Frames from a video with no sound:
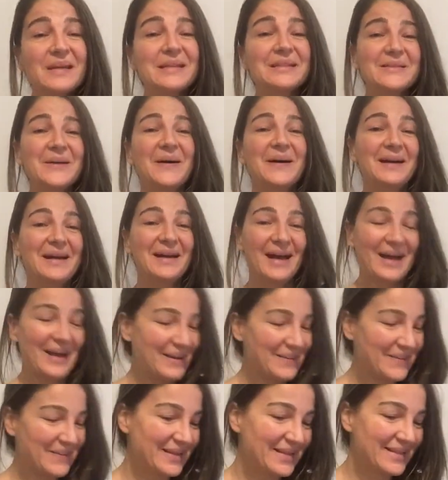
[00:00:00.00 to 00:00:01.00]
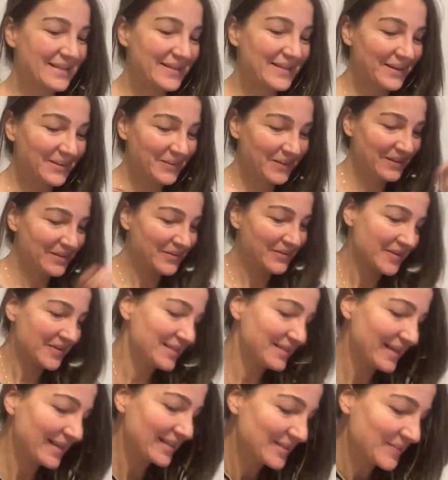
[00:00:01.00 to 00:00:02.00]
So I'm gonna start with the
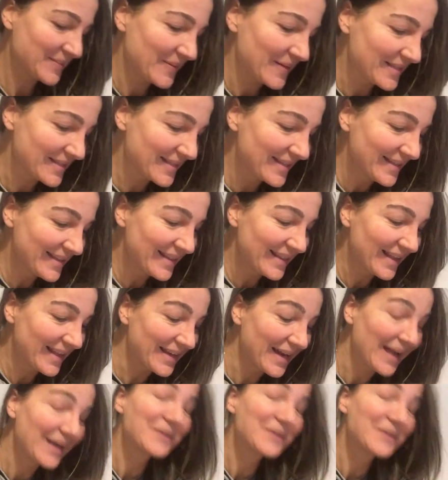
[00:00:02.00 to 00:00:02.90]
first expression that I